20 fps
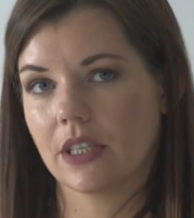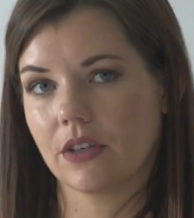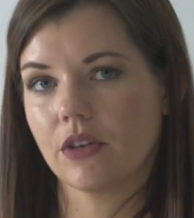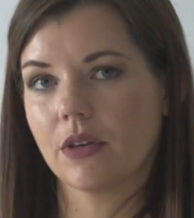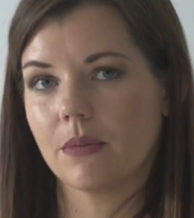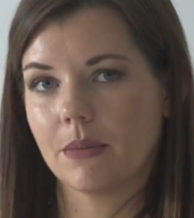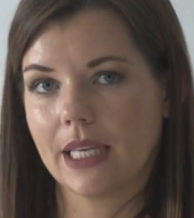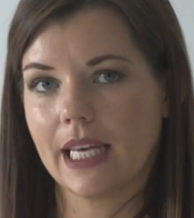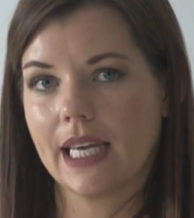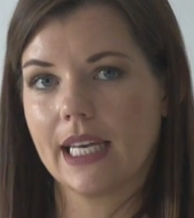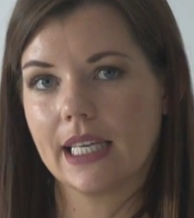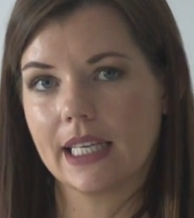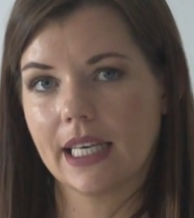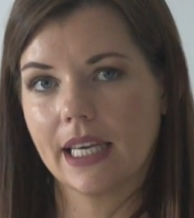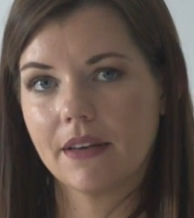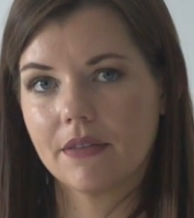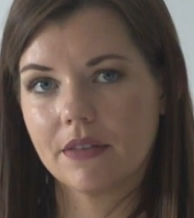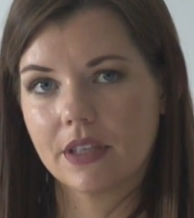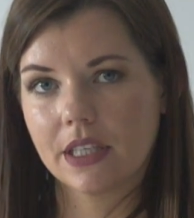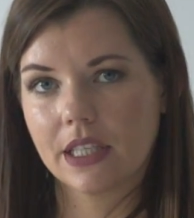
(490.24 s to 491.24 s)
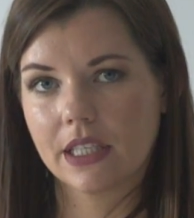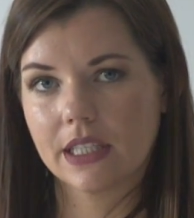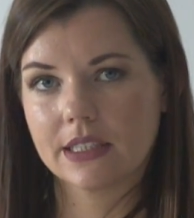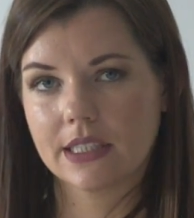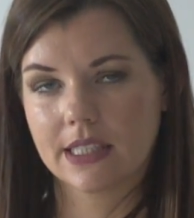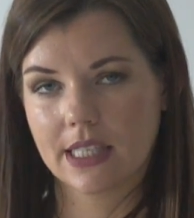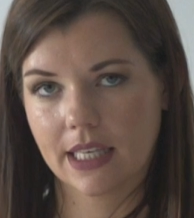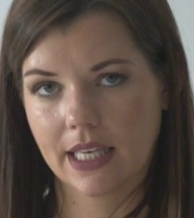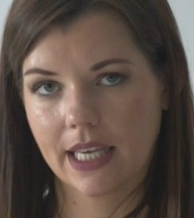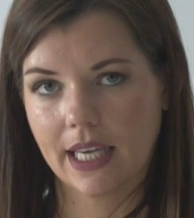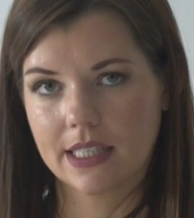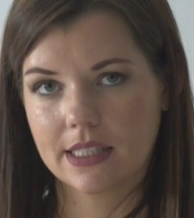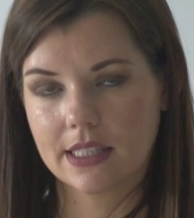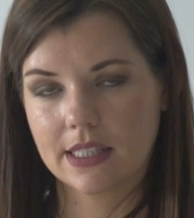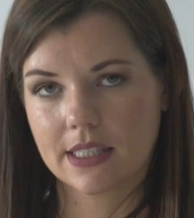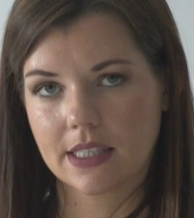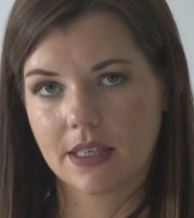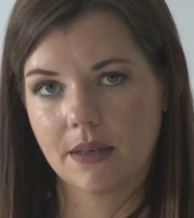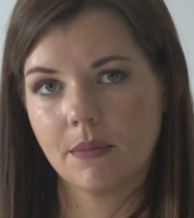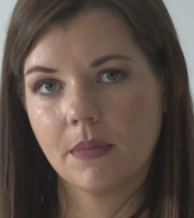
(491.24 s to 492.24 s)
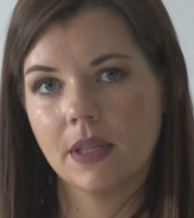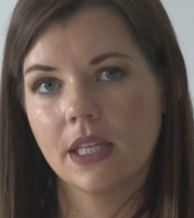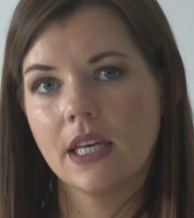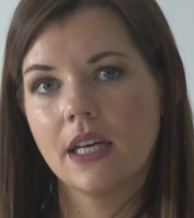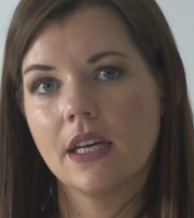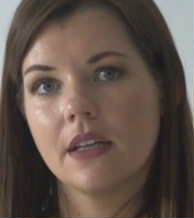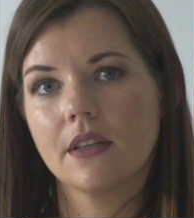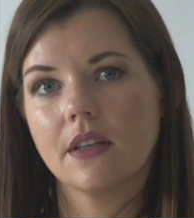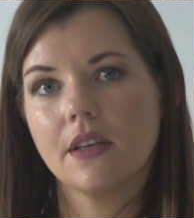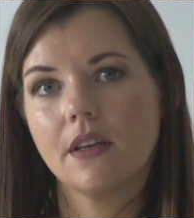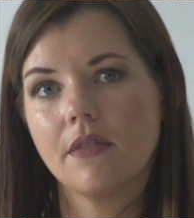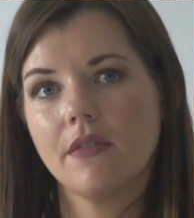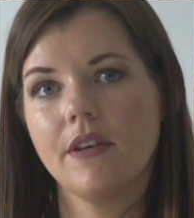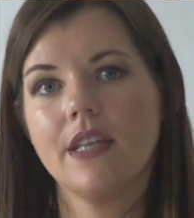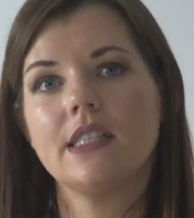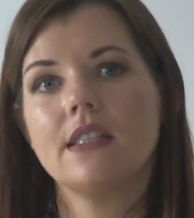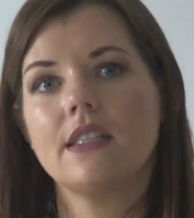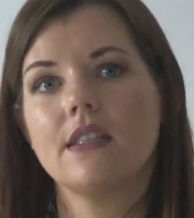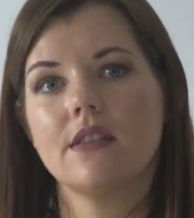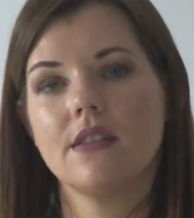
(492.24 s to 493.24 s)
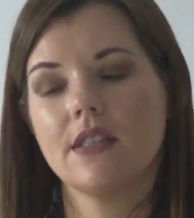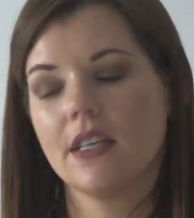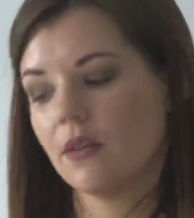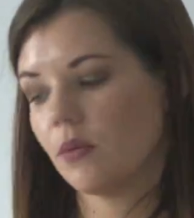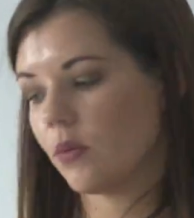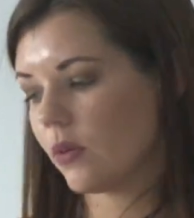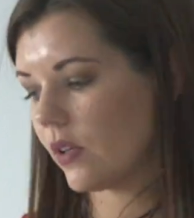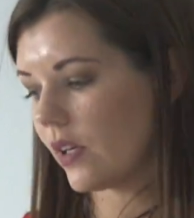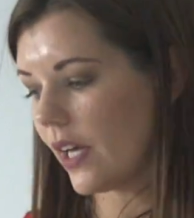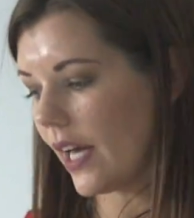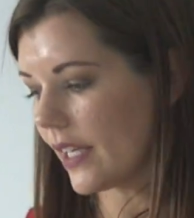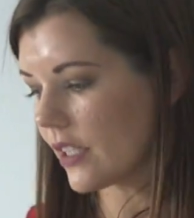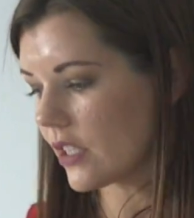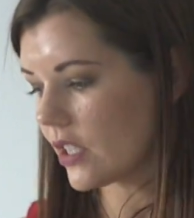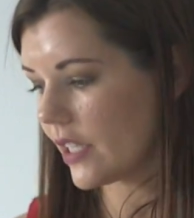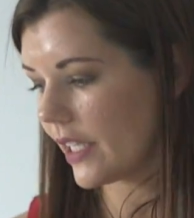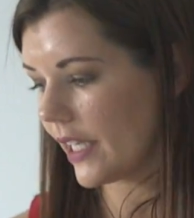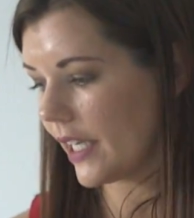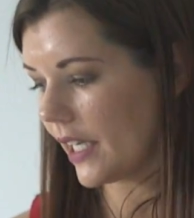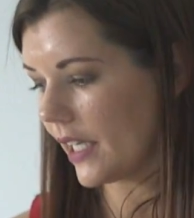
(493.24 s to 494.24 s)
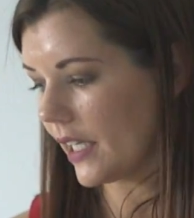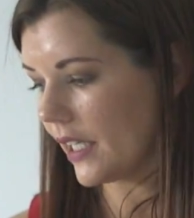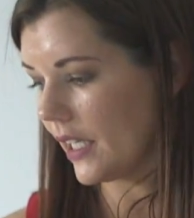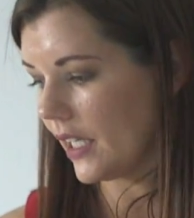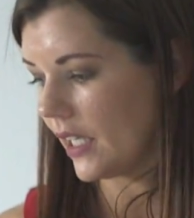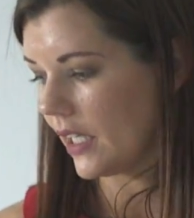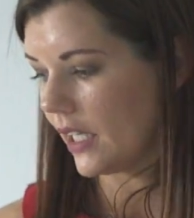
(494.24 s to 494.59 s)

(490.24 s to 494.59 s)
incriminating evidence against him, the defense has said, well, actually,